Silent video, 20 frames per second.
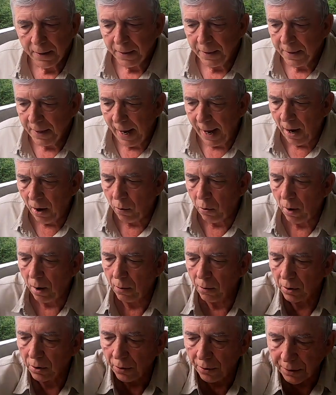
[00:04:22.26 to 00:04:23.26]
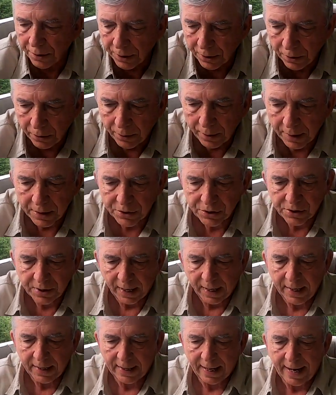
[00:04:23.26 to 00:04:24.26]
Now what we're going to do is
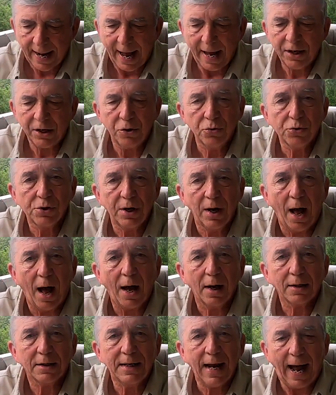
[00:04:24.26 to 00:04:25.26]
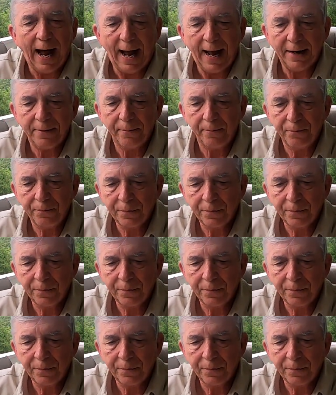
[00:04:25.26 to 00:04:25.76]
take, and I use Loctite